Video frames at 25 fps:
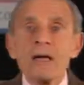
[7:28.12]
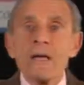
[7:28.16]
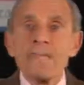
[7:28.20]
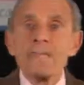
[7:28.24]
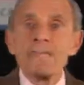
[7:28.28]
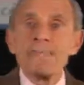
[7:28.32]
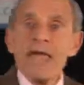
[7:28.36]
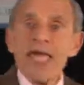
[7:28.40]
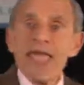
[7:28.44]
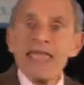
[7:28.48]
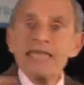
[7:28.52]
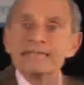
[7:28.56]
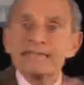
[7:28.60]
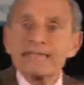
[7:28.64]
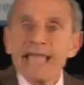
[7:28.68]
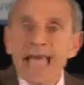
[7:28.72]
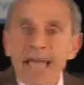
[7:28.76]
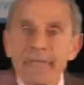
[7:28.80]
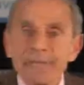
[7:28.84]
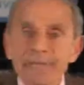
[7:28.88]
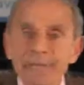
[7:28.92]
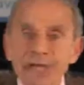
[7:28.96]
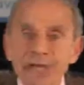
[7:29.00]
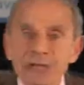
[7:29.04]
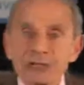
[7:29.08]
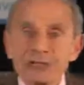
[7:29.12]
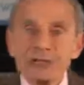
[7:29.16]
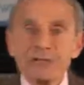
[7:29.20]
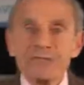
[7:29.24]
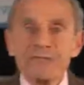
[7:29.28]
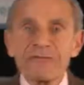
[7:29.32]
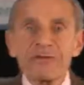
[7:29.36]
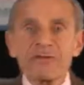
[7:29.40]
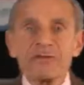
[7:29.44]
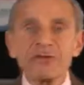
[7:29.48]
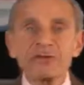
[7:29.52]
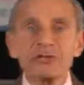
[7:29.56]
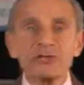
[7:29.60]
Paint that picture
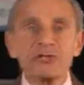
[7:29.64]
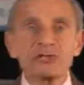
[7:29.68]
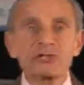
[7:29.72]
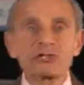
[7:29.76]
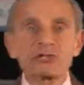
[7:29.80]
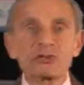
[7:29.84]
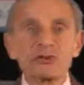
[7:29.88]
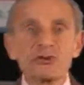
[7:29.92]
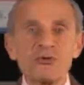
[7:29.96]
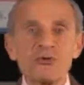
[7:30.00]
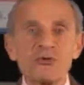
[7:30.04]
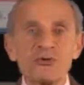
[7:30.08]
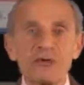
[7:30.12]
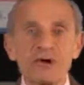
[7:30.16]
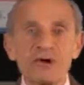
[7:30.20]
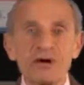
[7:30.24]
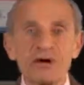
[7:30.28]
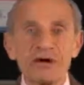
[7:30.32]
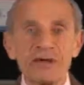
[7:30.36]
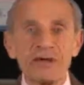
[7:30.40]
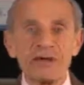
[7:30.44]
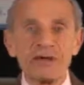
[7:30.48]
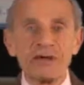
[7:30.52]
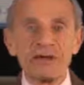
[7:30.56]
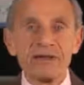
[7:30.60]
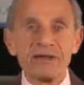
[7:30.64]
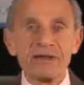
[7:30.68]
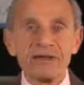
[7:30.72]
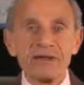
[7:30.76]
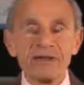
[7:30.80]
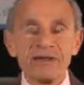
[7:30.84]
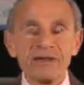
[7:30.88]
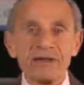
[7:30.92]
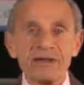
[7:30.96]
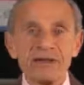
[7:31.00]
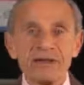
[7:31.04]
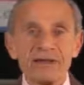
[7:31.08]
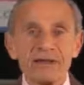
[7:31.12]
for the consumer.
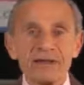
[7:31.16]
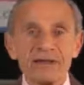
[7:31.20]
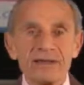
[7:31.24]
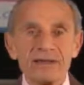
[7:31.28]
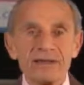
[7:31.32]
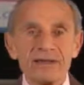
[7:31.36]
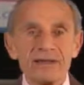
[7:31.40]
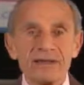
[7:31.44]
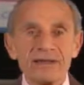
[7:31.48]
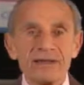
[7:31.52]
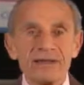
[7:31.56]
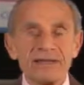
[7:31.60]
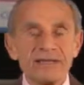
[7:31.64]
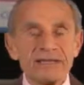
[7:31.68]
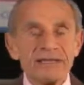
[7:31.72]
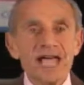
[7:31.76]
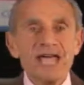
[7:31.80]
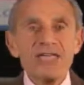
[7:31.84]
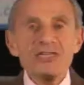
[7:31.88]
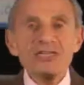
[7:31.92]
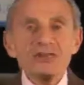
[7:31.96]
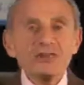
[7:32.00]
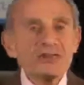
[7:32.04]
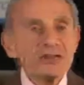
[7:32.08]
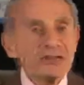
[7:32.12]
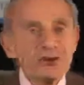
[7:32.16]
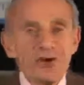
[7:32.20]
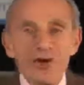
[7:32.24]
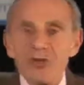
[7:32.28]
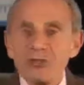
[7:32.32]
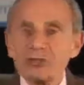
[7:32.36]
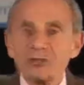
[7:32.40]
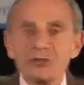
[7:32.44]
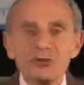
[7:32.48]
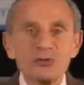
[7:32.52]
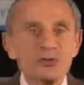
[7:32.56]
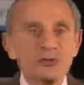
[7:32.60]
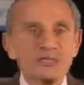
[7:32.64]
Yeah, you can only
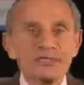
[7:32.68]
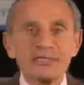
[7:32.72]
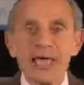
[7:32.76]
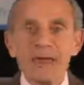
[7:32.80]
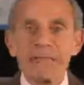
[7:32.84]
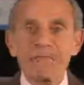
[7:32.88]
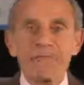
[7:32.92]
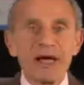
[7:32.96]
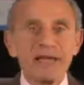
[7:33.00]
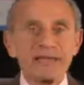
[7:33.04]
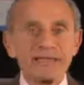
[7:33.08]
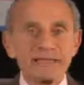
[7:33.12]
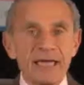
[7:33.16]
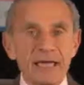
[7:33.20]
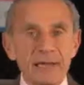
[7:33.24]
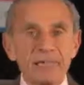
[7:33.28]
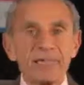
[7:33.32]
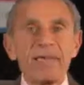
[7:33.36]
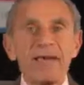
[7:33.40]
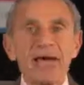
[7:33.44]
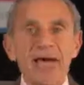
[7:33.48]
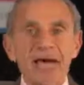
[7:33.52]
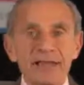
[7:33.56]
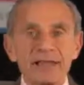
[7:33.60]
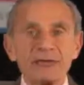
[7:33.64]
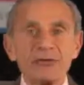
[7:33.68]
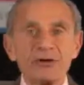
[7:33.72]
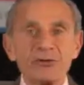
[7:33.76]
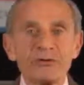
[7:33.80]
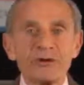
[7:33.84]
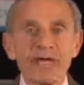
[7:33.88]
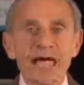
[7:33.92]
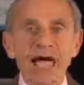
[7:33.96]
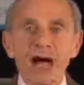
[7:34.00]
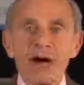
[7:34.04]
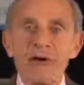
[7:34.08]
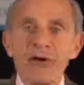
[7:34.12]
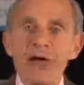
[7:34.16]
do a 10 by 10 patio
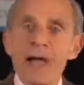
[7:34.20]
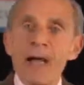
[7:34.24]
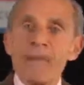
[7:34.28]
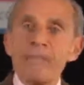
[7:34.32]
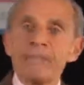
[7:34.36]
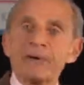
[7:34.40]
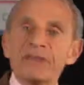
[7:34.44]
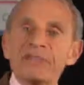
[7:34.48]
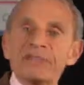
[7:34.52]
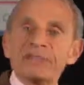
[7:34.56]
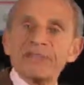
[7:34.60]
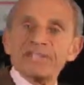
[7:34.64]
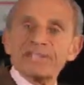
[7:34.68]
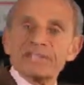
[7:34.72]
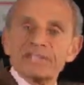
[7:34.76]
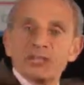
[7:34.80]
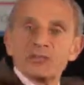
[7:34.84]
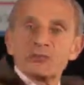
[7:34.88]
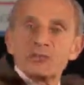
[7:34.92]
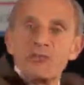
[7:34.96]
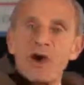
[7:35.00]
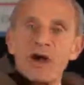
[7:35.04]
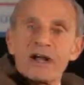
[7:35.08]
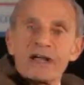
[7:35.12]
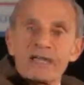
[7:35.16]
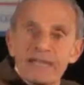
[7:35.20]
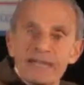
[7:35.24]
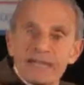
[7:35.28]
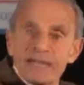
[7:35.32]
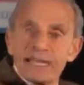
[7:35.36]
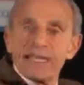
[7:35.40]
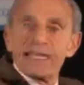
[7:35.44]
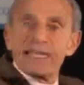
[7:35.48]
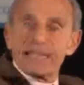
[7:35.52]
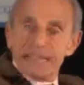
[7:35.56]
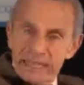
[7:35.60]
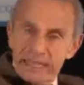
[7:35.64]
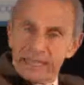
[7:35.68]
now, but this is what
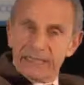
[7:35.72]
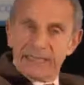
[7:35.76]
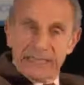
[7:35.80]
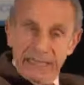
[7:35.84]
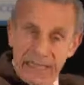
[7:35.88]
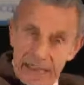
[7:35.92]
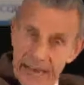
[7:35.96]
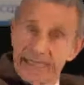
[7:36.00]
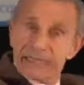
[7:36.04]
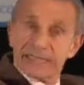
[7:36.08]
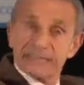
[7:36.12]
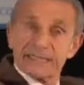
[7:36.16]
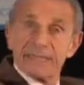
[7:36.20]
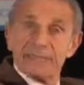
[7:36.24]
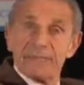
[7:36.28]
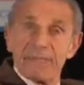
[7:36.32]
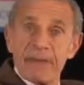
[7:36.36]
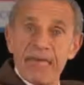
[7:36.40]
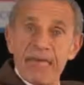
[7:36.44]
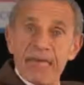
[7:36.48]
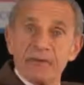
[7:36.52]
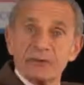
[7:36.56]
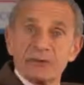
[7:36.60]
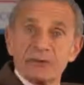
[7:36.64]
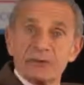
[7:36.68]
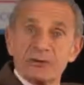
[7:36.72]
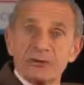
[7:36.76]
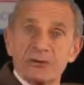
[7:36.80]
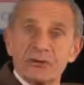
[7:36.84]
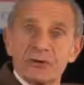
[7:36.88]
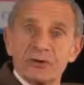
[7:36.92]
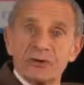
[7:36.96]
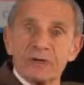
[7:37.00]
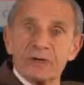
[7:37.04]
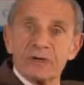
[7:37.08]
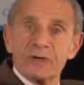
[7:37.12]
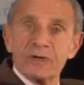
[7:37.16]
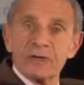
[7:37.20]
it can expand to.
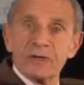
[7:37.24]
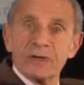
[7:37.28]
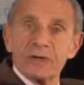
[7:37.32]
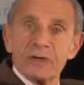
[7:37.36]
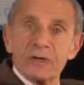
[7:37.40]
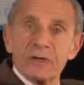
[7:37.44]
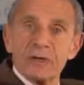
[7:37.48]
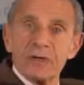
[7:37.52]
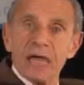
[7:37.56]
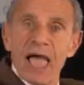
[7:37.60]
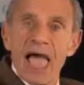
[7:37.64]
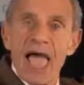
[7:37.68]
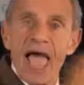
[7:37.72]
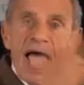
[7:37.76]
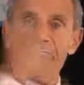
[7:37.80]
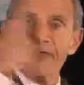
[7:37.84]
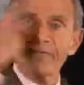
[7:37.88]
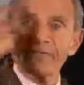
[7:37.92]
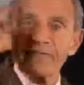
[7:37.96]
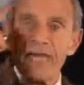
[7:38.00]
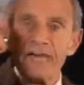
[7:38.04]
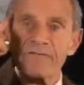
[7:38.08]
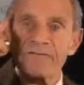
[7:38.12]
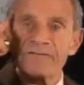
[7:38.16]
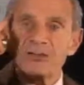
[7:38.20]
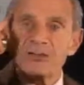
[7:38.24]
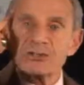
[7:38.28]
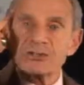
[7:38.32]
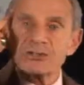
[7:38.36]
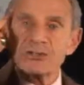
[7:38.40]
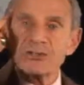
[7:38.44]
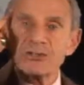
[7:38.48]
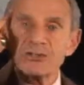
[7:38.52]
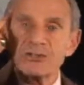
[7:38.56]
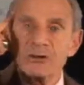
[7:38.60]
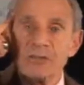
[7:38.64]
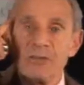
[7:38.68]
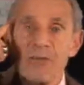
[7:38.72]
Have that vision
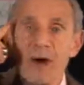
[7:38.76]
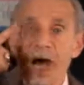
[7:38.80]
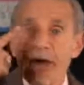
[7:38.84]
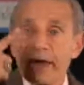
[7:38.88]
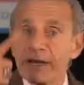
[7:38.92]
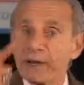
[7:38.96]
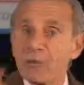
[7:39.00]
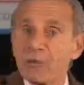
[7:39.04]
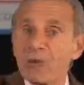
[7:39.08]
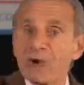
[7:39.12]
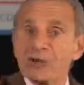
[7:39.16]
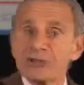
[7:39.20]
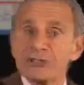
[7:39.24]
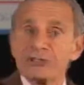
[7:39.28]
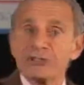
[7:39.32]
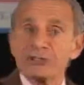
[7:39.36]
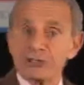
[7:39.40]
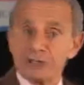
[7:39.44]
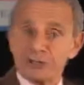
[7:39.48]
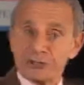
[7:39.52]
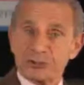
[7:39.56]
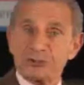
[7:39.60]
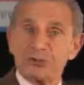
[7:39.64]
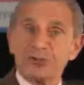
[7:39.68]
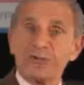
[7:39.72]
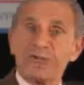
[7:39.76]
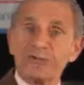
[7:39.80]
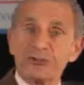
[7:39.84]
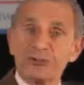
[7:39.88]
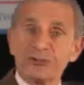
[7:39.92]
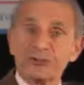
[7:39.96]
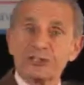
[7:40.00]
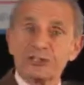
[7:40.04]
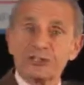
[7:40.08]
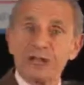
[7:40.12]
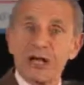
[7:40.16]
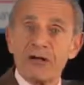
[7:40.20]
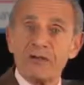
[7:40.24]
in your mind. And what did you just do for
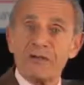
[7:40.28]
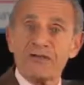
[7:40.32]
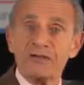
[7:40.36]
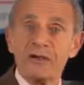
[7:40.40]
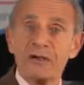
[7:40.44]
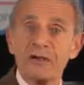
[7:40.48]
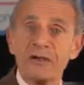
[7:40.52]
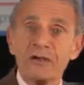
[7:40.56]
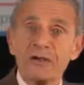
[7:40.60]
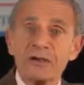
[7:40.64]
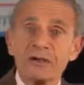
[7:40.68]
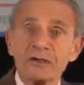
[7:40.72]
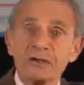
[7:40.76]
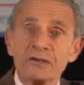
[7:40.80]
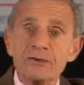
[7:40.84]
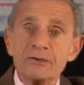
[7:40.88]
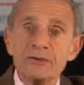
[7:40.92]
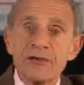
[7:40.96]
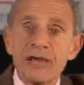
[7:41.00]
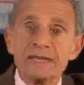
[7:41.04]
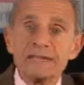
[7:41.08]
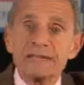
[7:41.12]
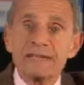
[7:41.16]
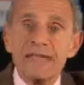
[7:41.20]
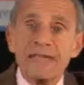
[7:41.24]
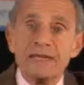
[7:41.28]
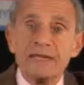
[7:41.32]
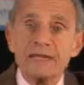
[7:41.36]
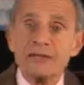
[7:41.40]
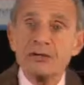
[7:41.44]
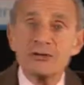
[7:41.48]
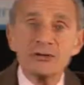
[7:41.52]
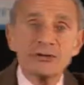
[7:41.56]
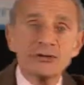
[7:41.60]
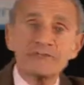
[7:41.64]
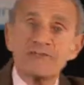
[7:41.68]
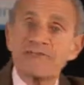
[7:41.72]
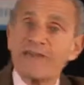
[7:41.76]
yourself? You got 10
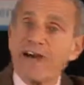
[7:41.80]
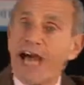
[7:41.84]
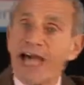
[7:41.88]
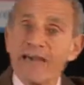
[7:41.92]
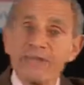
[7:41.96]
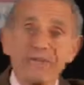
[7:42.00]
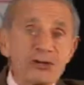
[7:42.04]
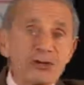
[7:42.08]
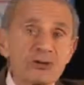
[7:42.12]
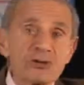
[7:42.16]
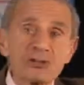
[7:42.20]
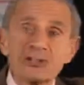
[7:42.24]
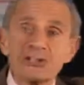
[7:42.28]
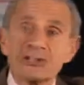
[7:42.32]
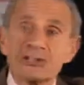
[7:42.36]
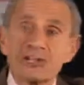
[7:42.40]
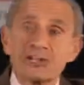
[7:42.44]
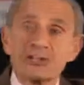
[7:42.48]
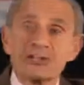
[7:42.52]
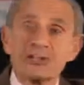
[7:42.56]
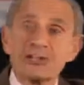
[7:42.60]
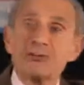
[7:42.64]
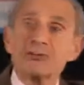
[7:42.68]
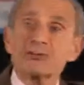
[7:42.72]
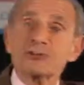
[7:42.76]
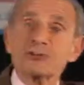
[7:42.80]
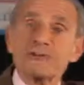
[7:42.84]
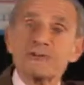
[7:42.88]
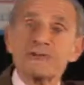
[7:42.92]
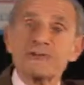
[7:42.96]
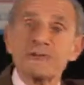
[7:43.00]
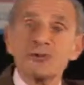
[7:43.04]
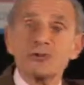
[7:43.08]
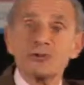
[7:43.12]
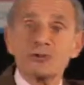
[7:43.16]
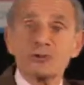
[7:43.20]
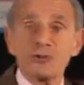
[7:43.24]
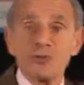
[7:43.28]
years, 5 years, 6 years of
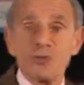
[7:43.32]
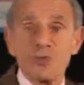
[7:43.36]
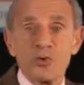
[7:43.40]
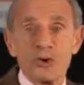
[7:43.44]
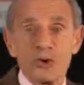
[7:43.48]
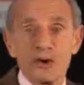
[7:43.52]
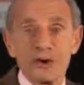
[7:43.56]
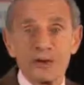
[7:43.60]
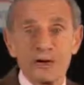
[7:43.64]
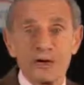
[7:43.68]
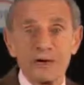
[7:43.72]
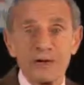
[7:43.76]
future work.